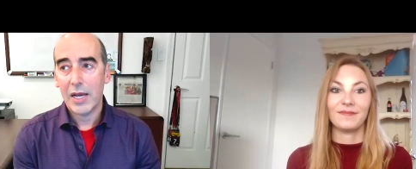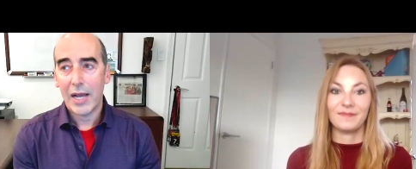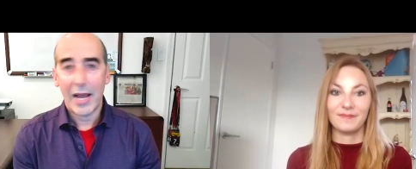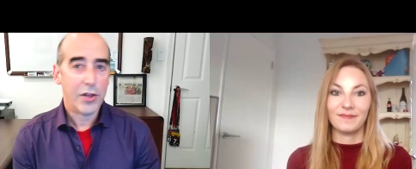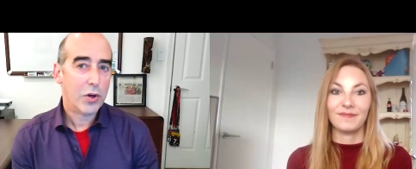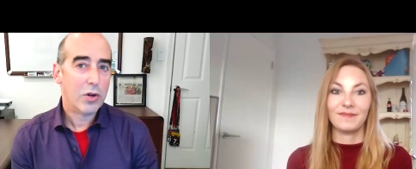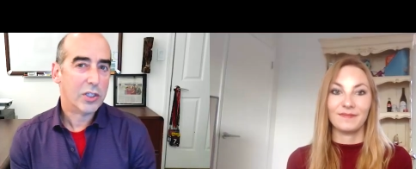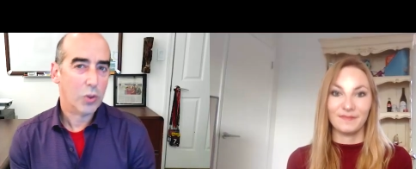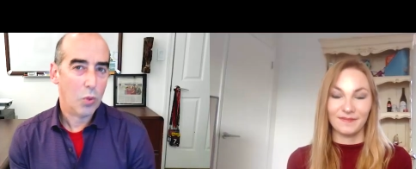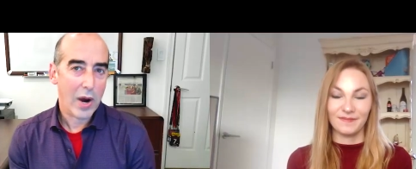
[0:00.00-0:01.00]
Speaker 1: And the third is
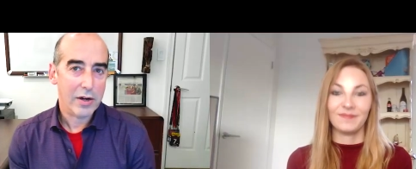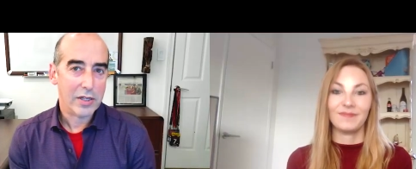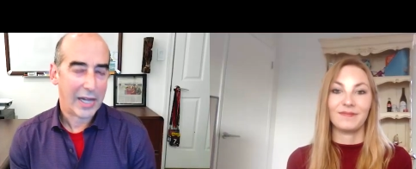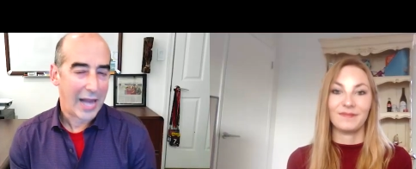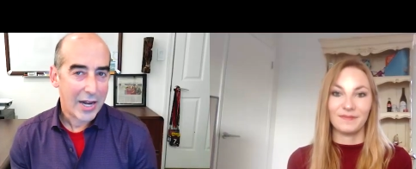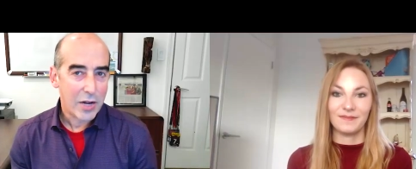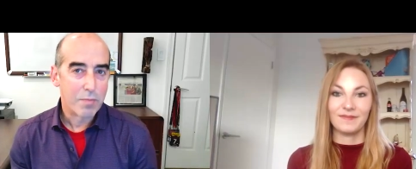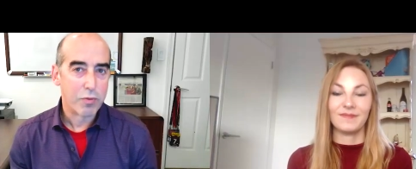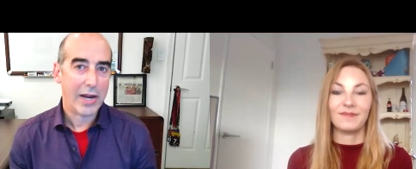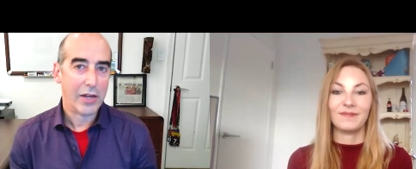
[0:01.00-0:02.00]
awareness. Like, how do you
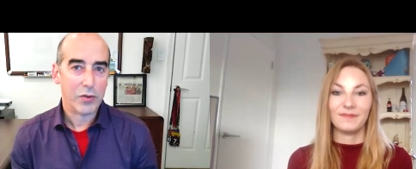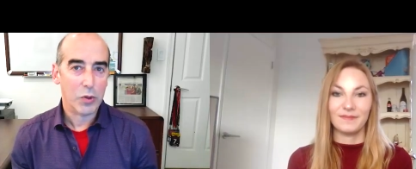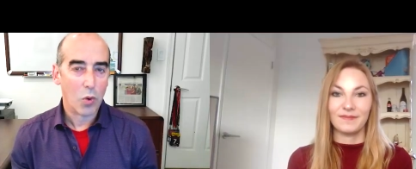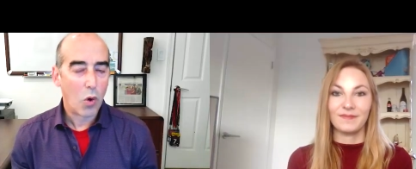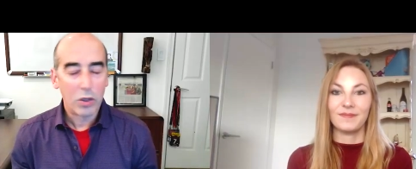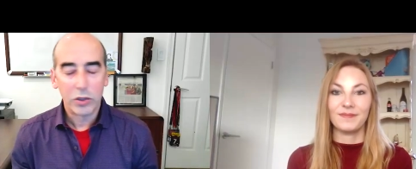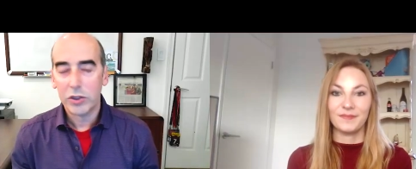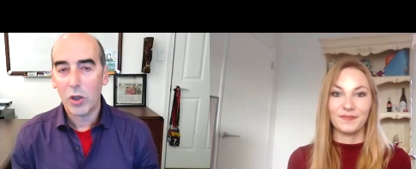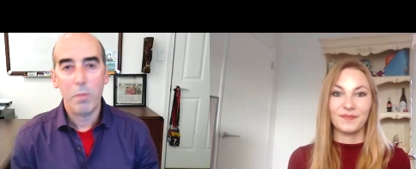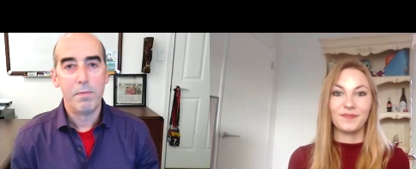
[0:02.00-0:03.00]
break through? We're all
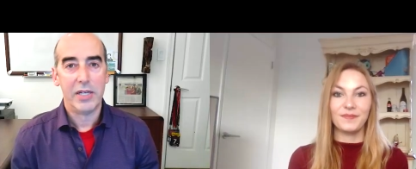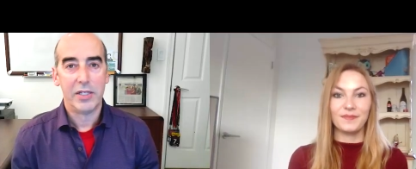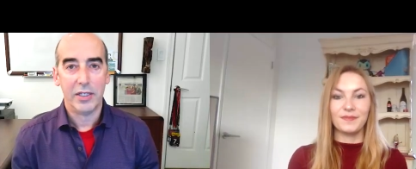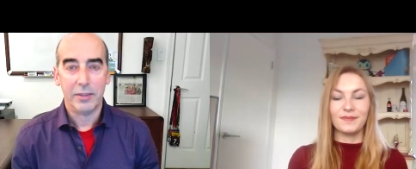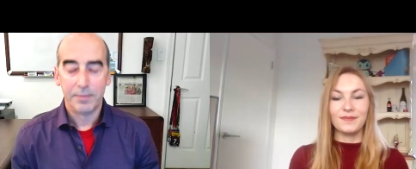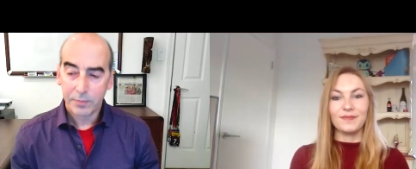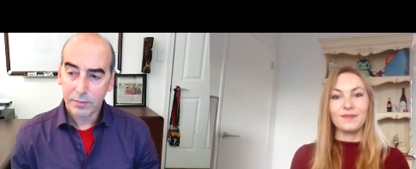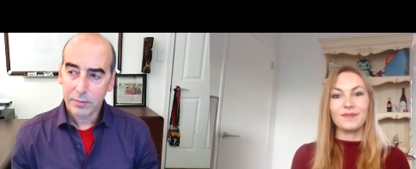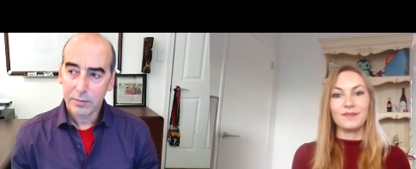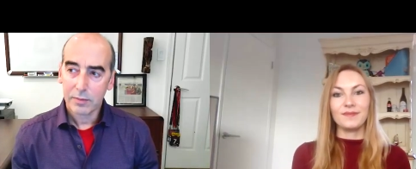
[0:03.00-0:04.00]
so busy.
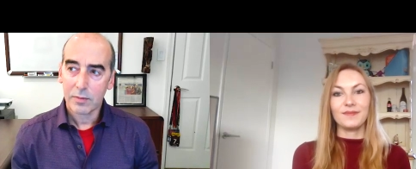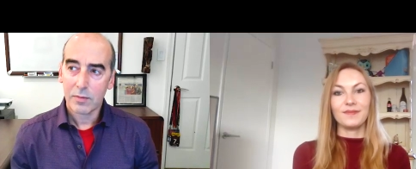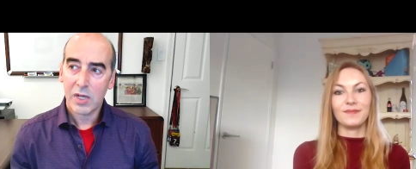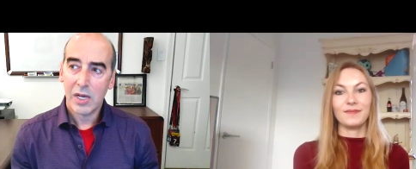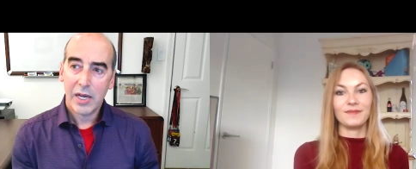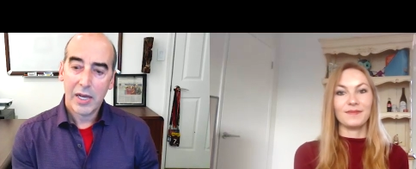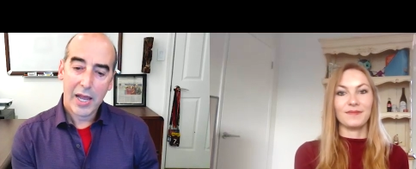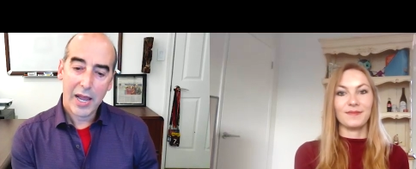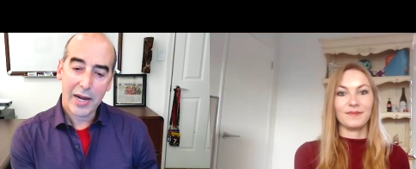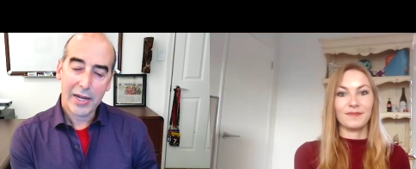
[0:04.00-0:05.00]

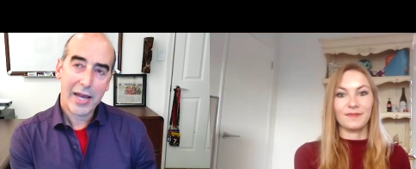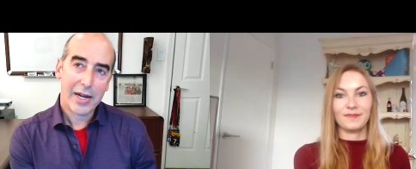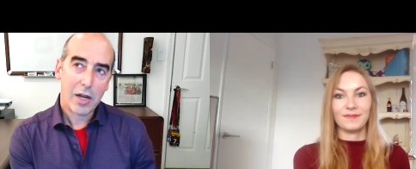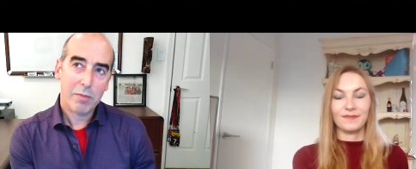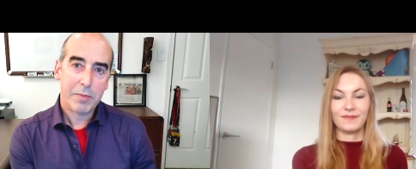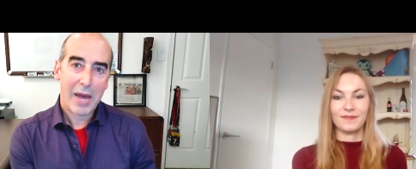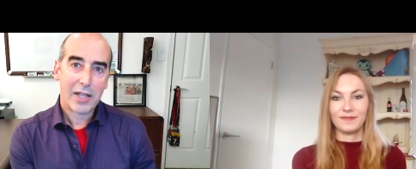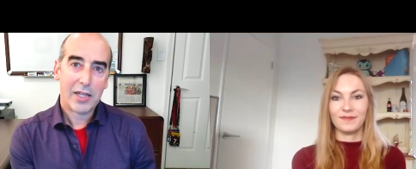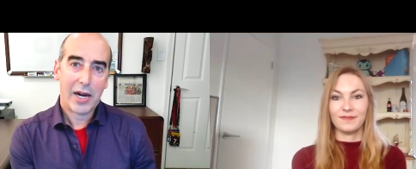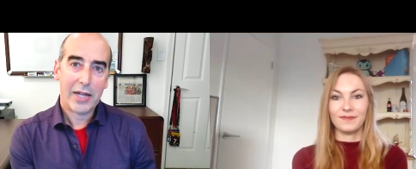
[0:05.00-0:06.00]
And again, it comes back to
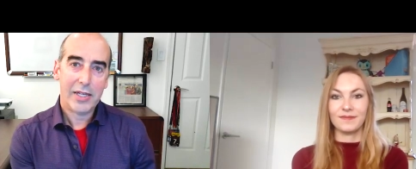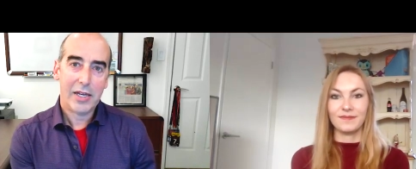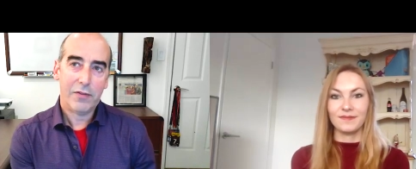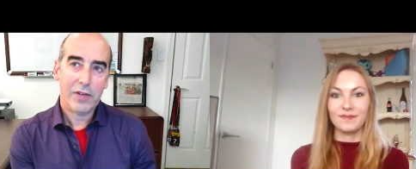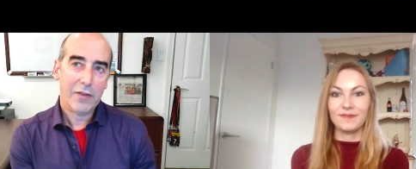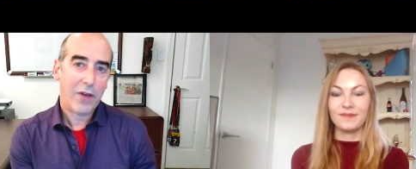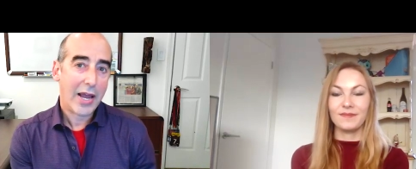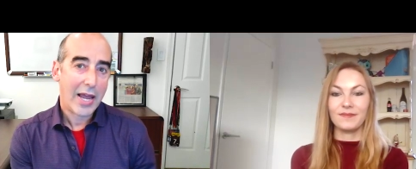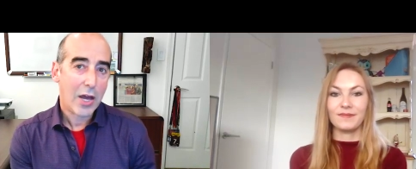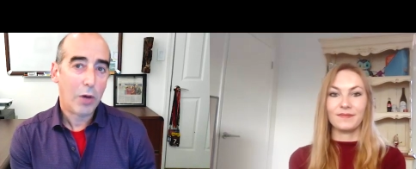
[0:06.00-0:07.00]
that idea of if I
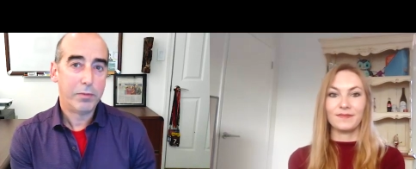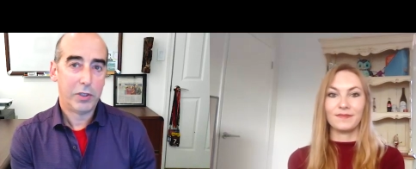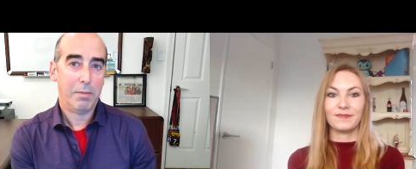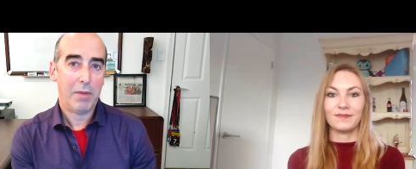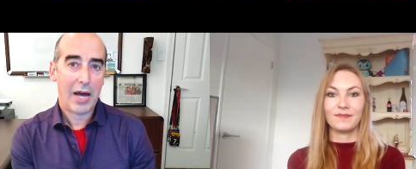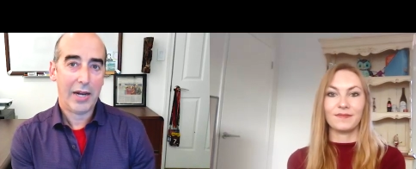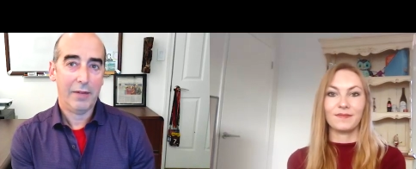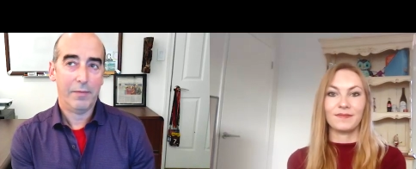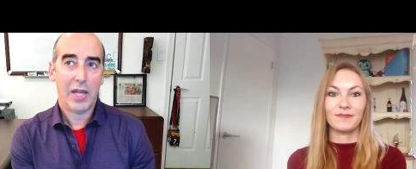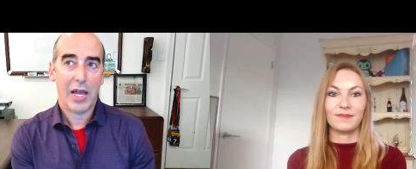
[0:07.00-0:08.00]
help somebody
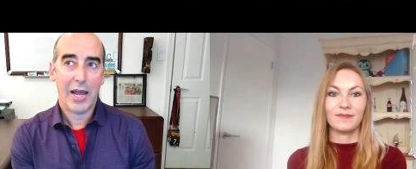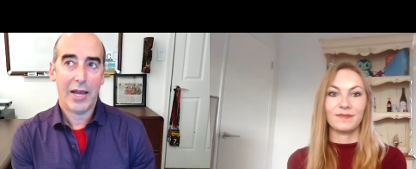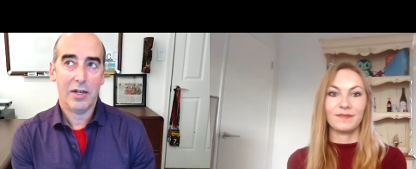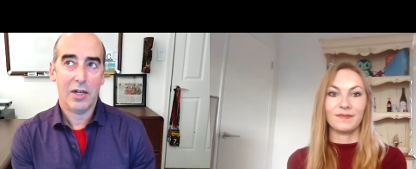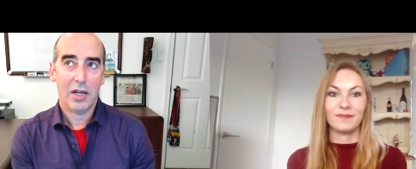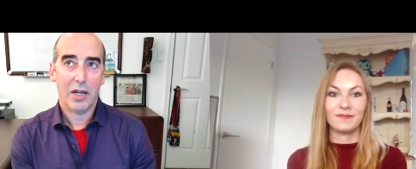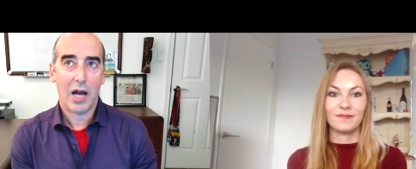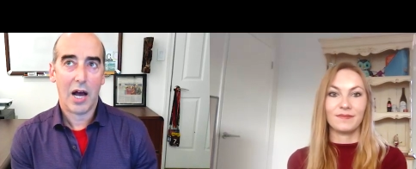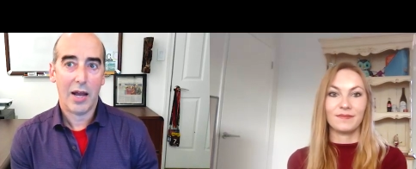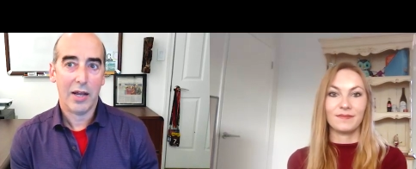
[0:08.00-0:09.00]
and
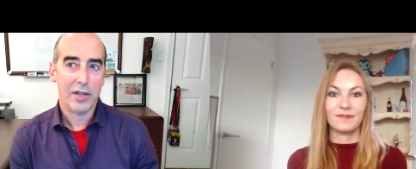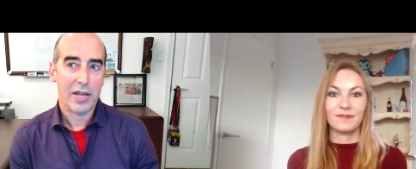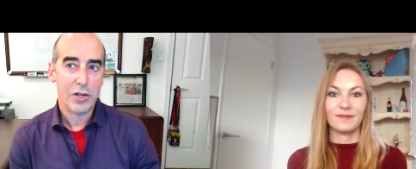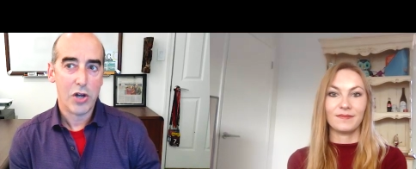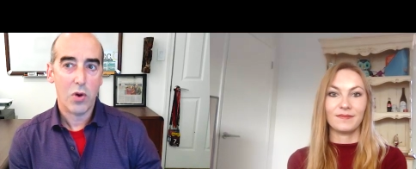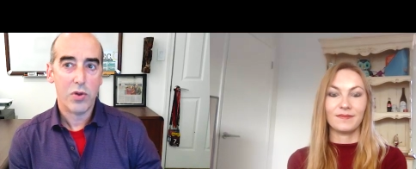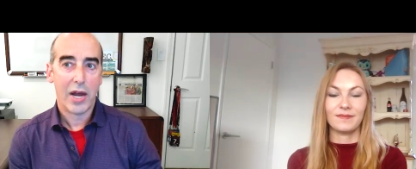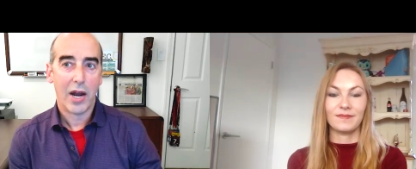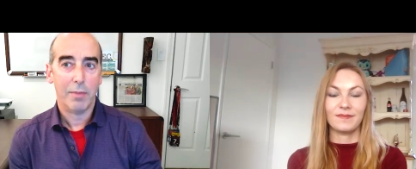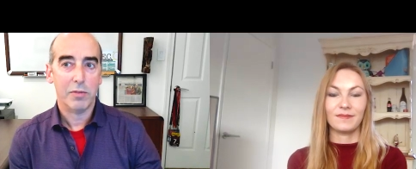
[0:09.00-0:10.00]
I, they know that
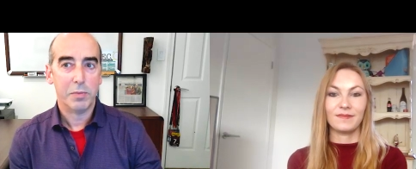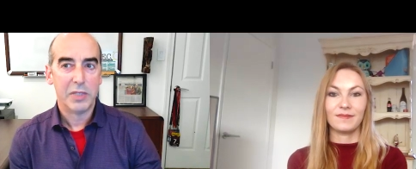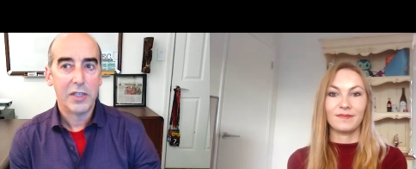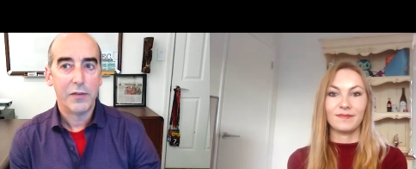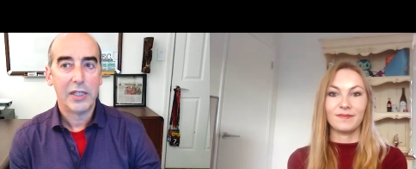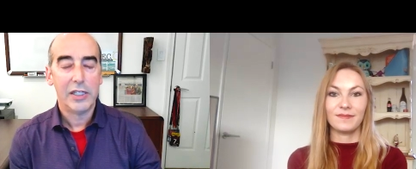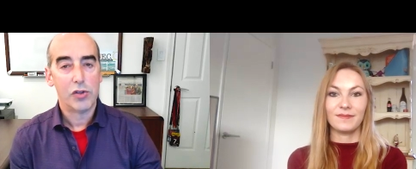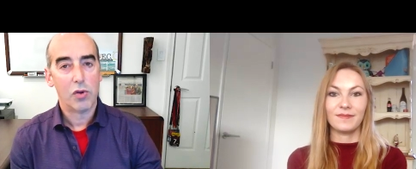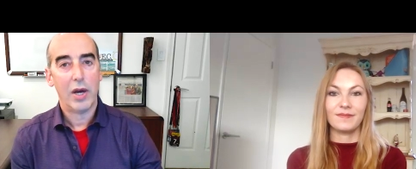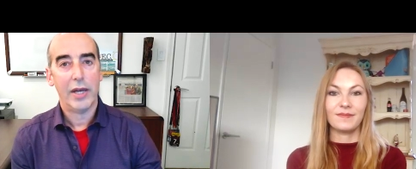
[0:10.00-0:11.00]
I'm specifically
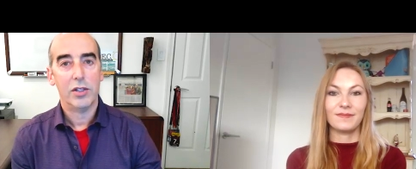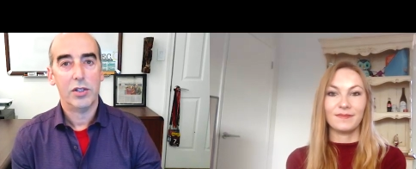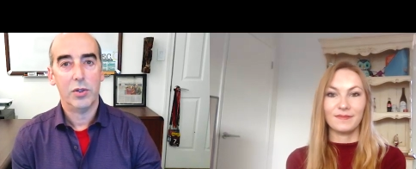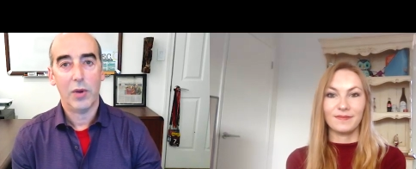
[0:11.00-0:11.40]
trying to